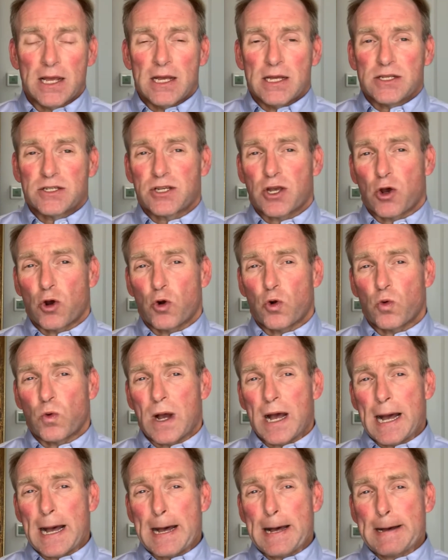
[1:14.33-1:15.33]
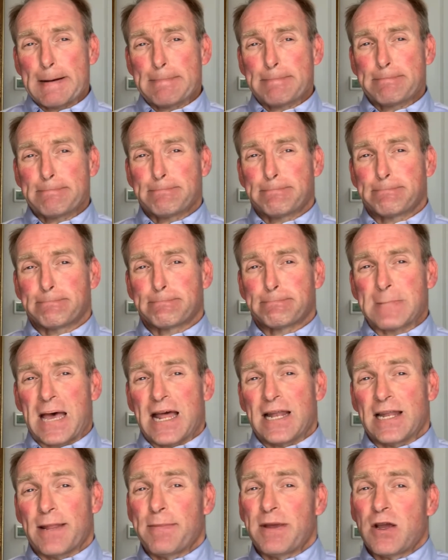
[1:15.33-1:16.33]
So
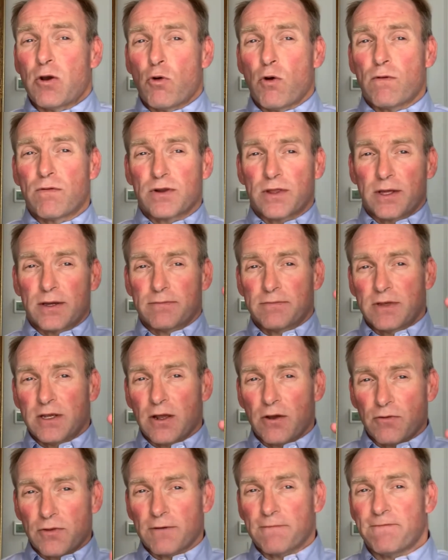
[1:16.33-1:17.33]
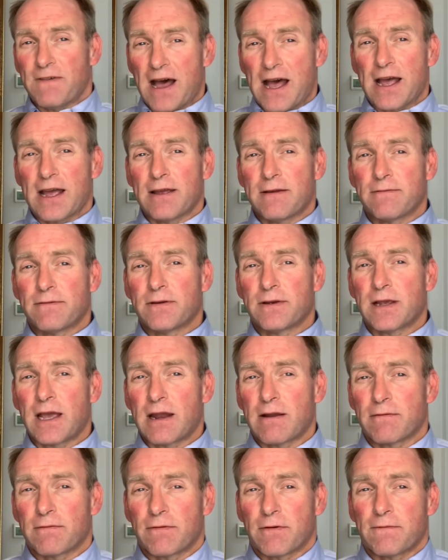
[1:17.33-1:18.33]
let me go over the 5
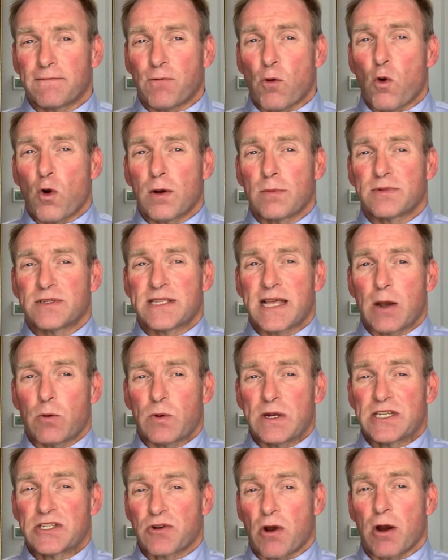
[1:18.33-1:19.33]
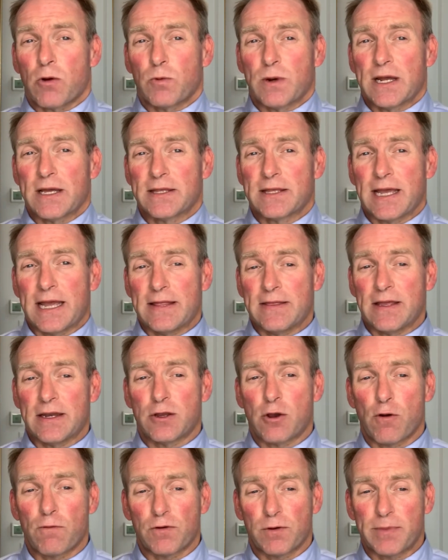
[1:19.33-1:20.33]
kind of forms that we start with and then
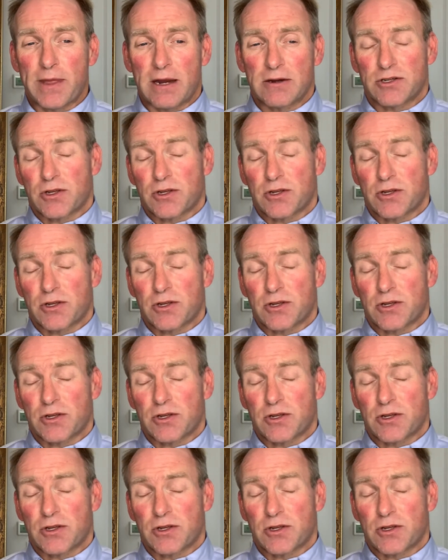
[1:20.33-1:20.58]
go from there.